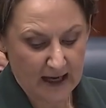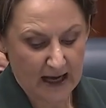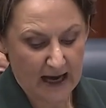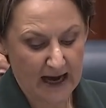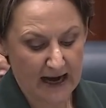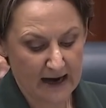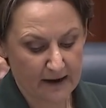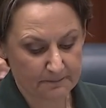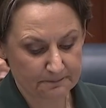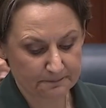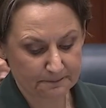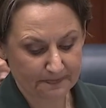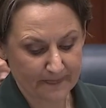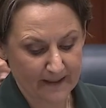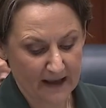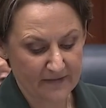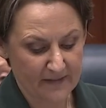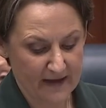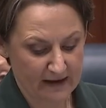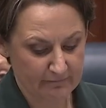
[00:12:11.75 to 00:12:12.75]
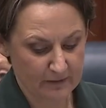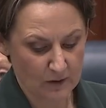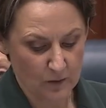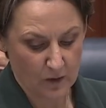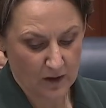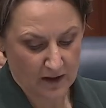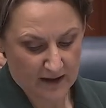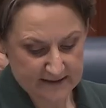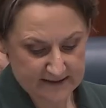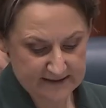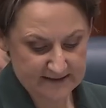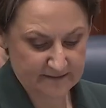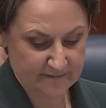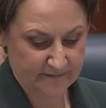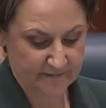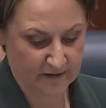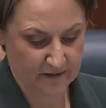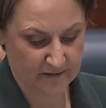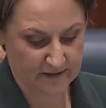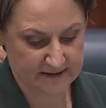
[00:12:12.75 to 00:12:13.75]
and that requires
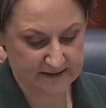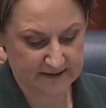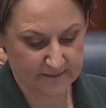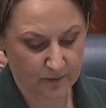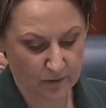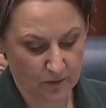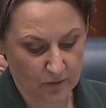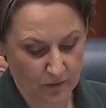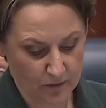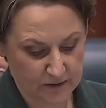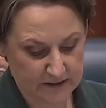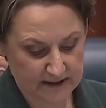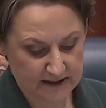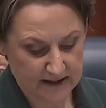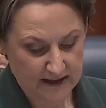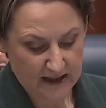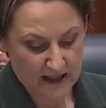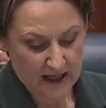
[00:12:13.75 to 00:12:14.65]
further support.